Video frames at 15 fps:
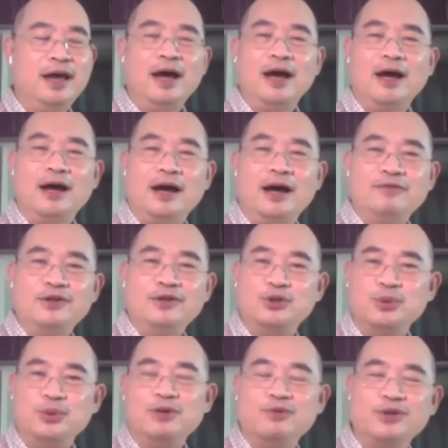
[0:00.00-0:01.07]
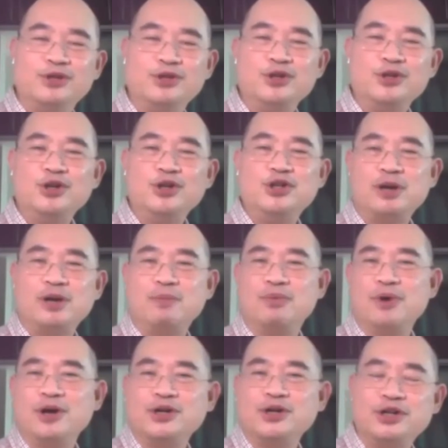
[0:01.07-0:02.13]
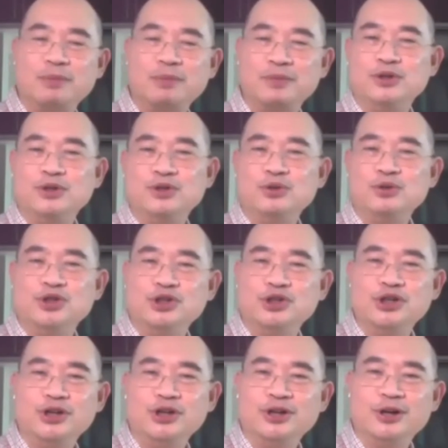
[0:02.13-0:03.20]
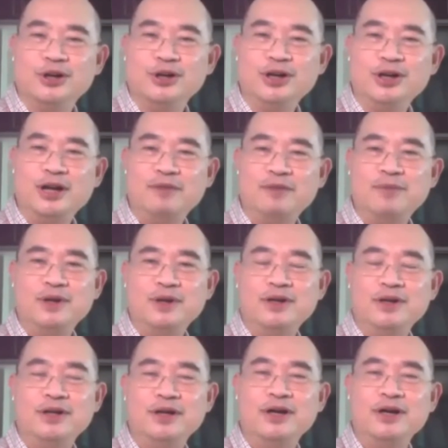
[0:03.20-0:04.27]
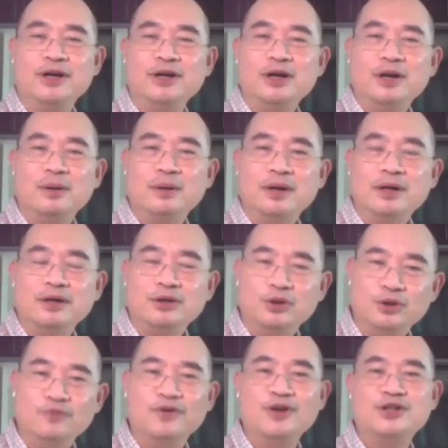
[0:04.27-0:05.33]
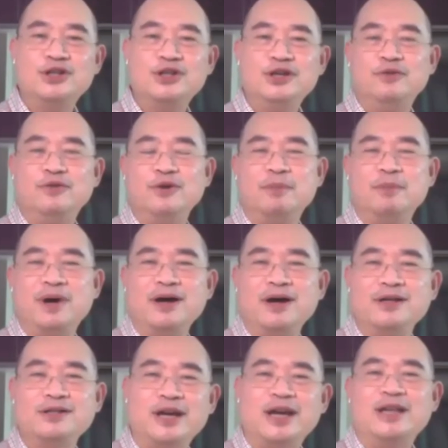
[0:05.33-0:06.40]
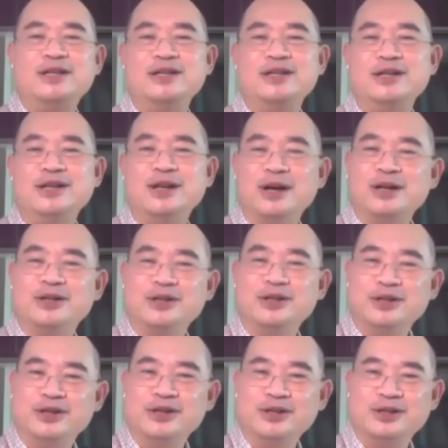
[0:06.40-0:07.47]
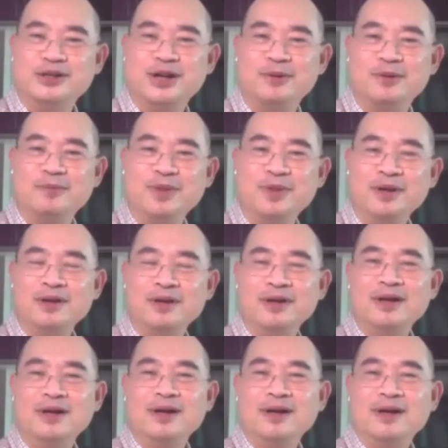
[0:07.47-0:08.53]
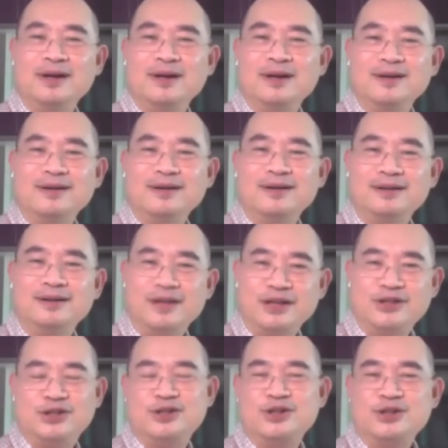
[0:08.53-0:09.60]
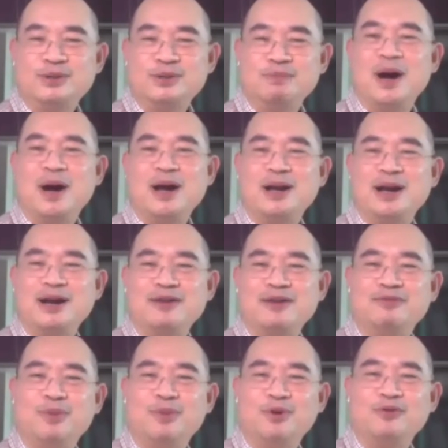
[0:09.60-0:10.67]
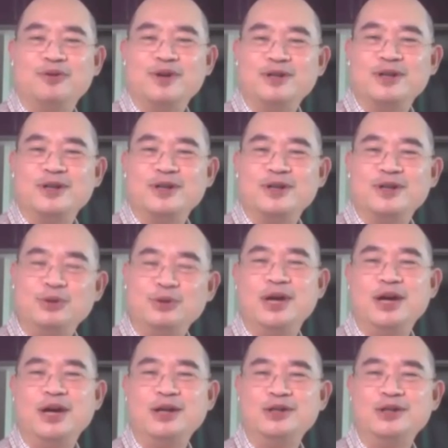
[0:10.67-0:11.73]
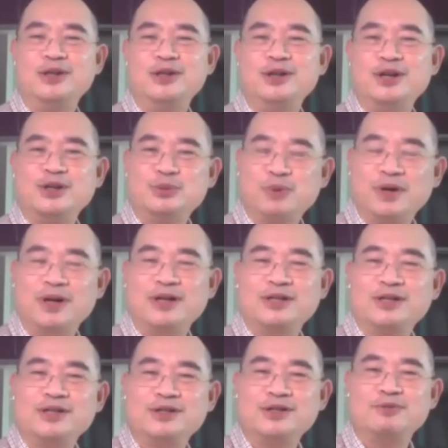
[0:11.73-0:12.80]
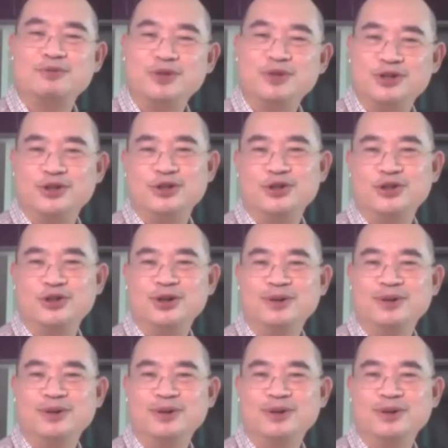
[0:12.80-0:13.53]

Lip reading: After doing research, I branched up into teaching and learning, and I've been in a university for the past 18, 19 years now. That's my life, both as an educator as well as a researcher.